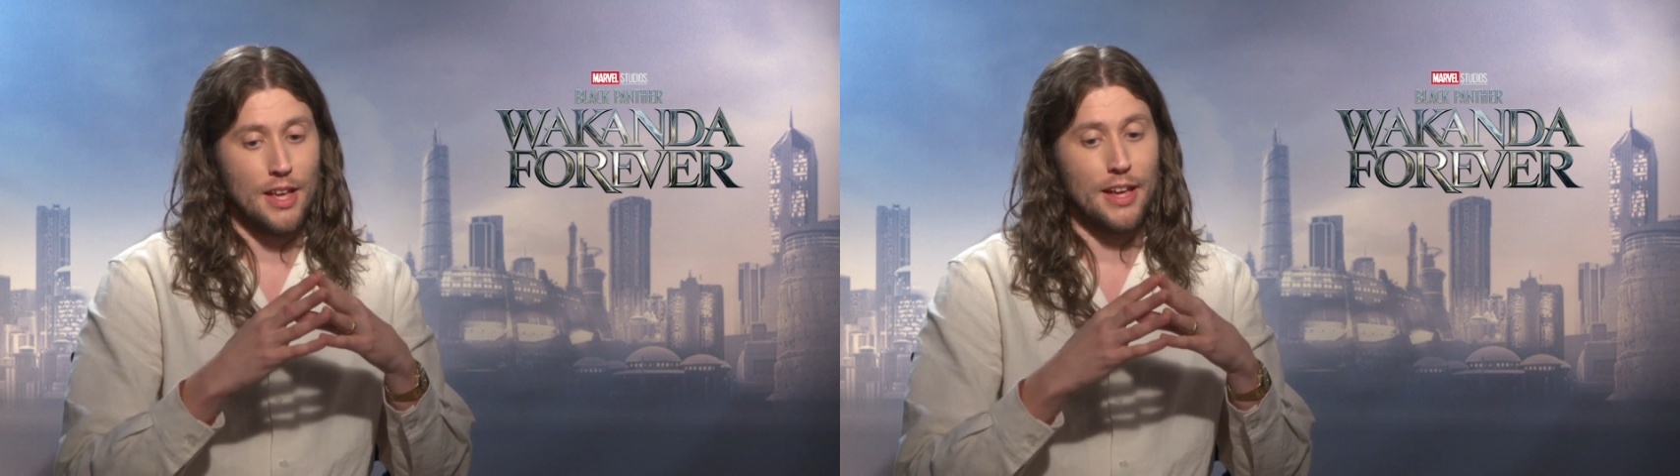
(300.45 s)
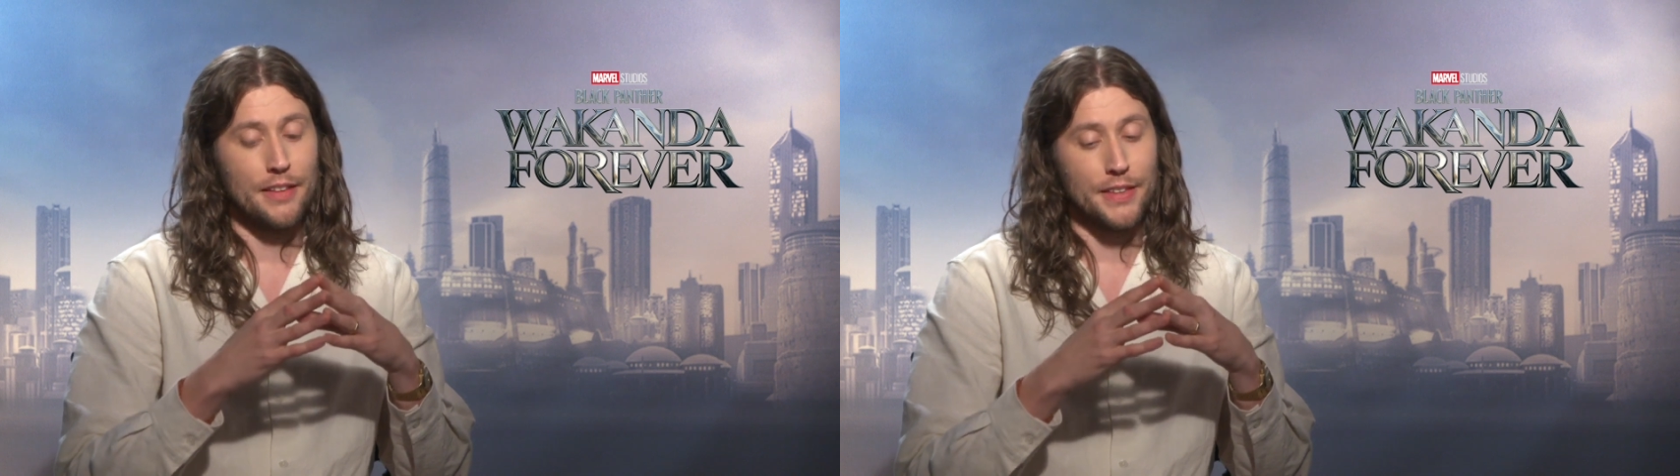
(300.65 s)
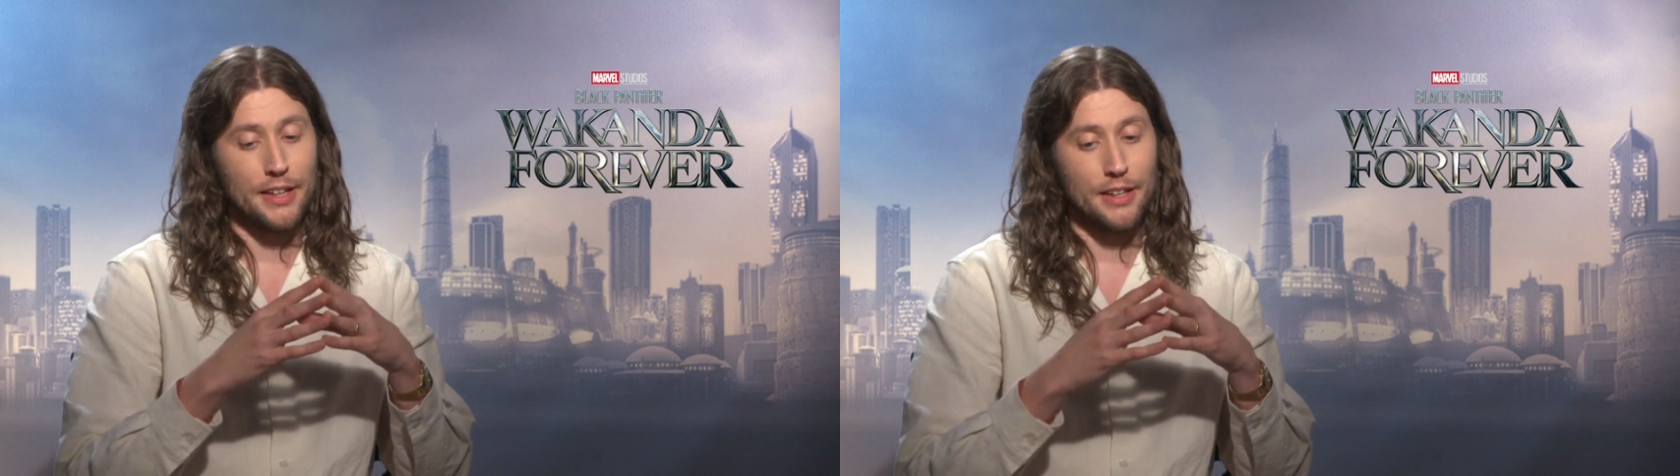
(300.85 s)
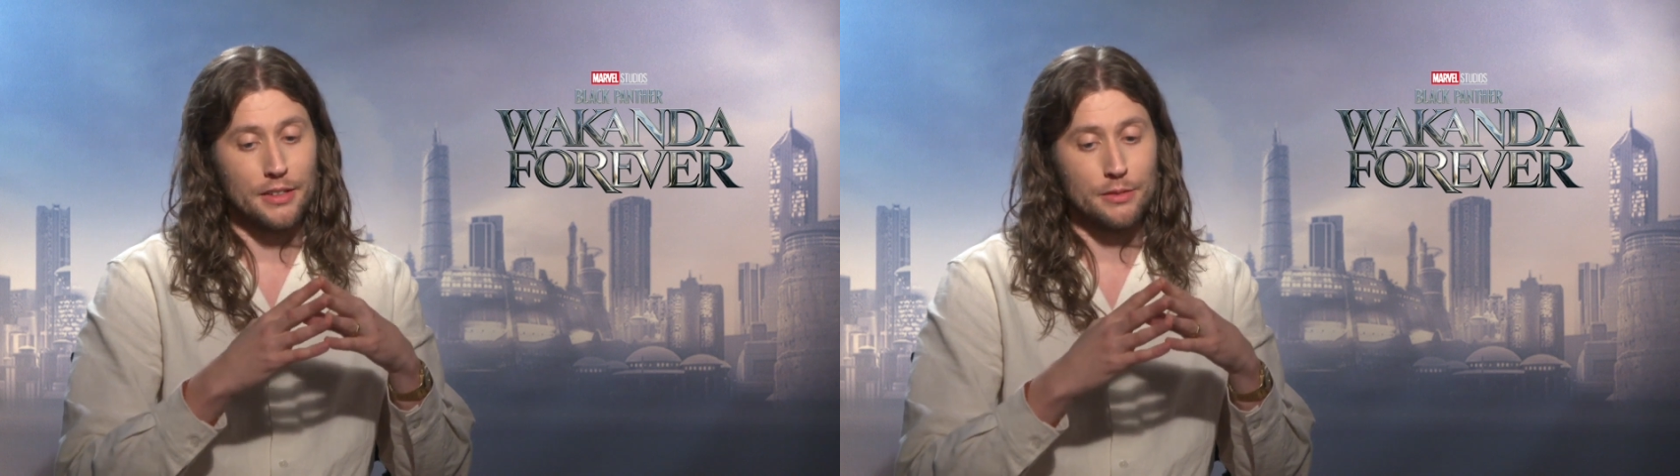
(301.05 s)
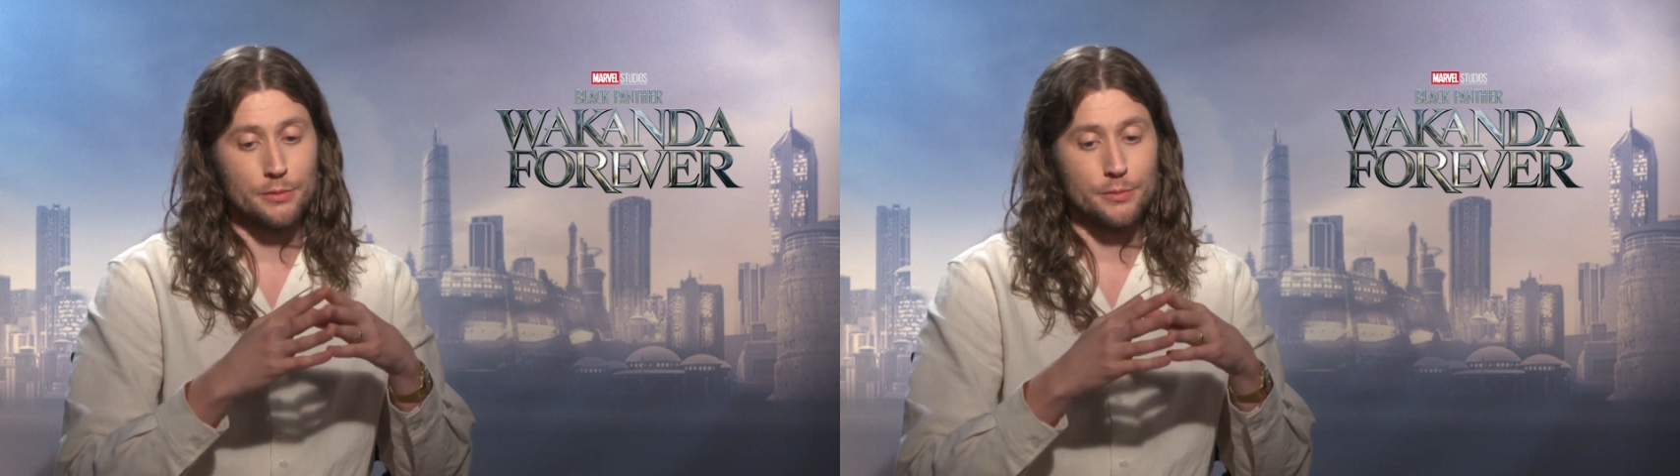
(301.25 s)
And
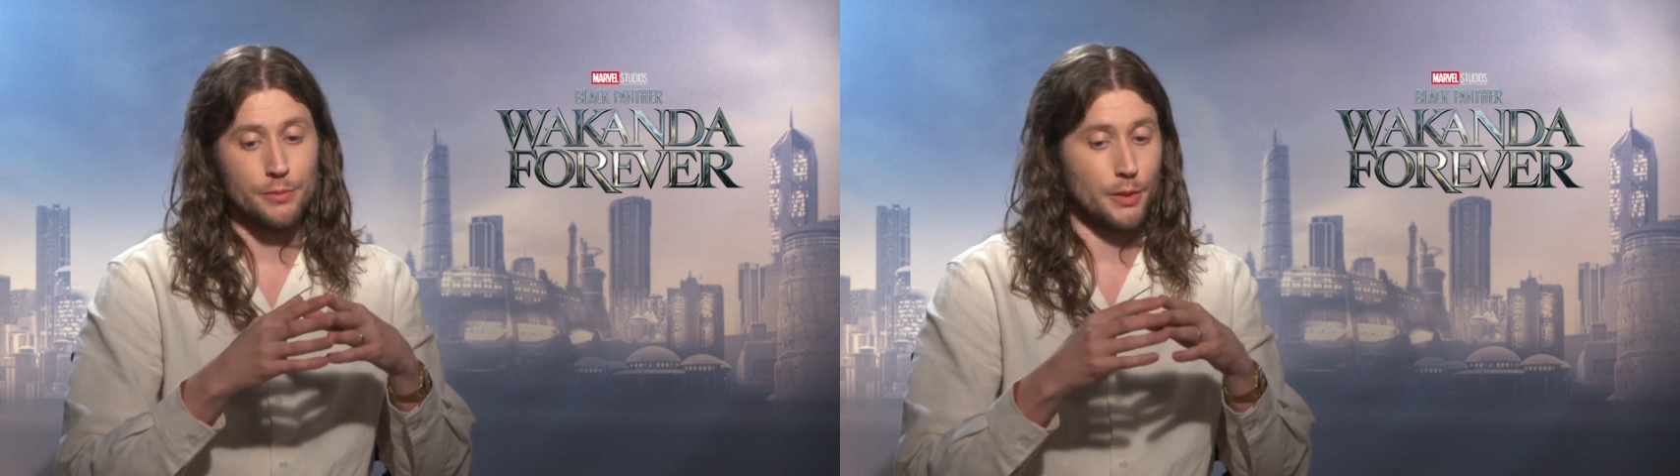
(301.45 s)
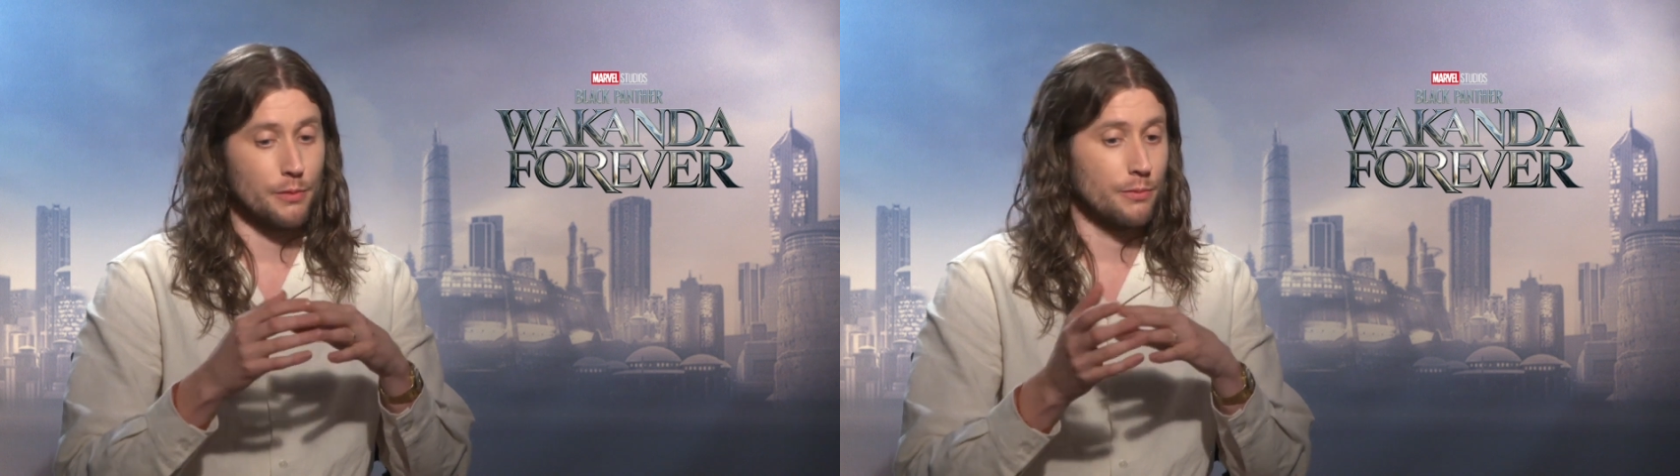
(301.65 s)
then we